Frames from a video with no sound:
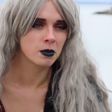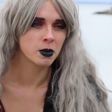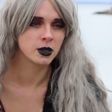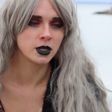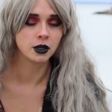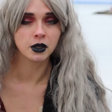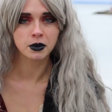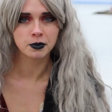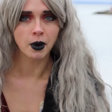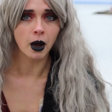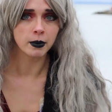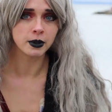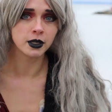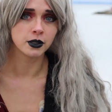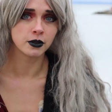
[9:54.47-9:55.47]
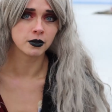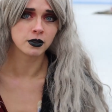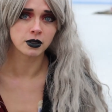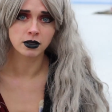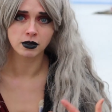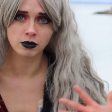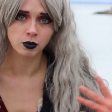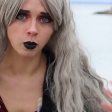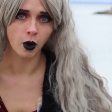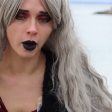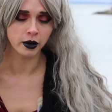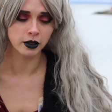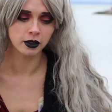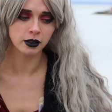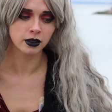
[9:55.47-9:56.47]
but you could probably use
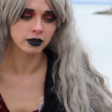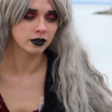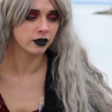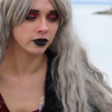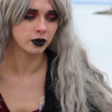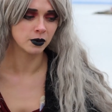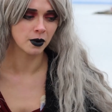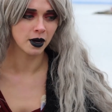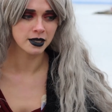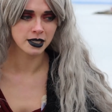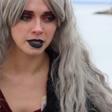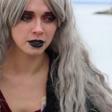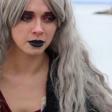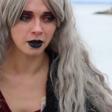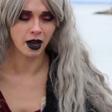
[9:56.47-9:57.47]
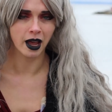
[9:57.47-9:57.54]
water if you want to.